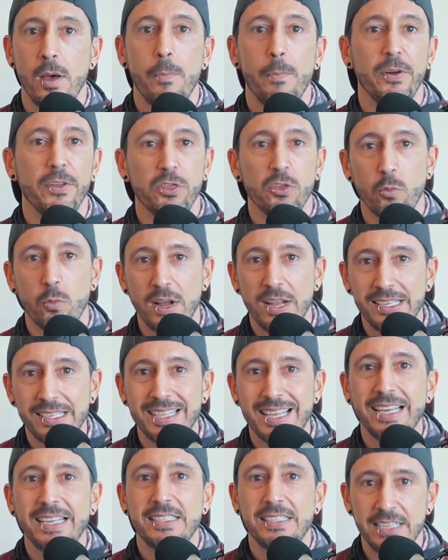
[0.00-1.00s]
But the ones
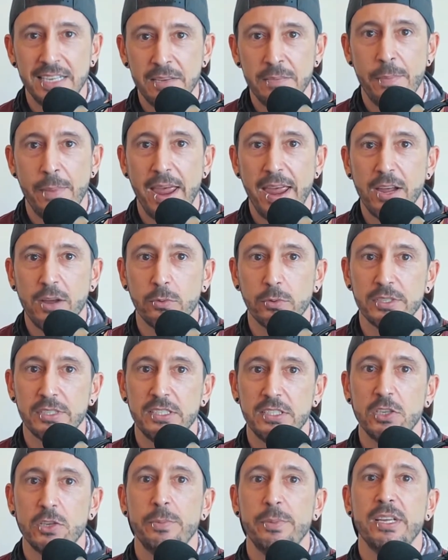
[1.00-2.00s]
they did make will
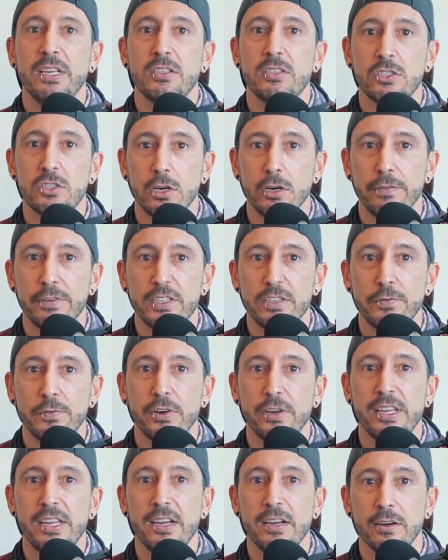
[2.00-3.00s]
still be in service for
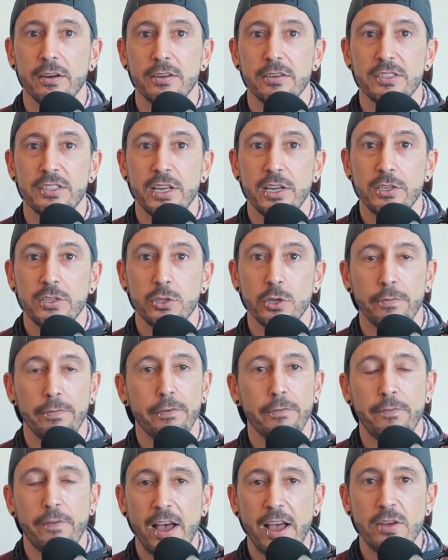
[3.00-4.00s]
years, so if you
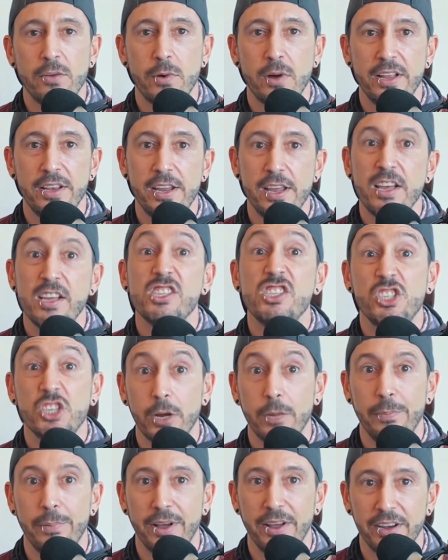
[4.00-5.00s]
find one,
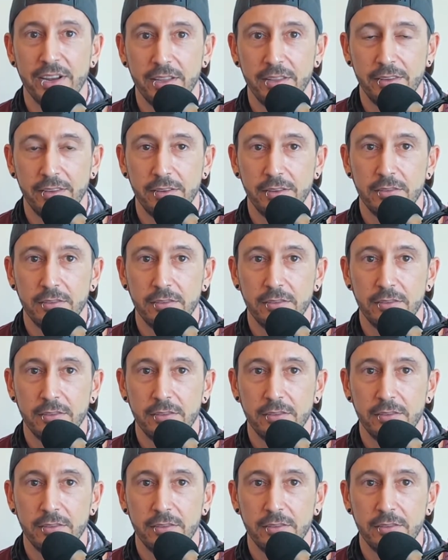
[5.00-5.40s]
jump on it.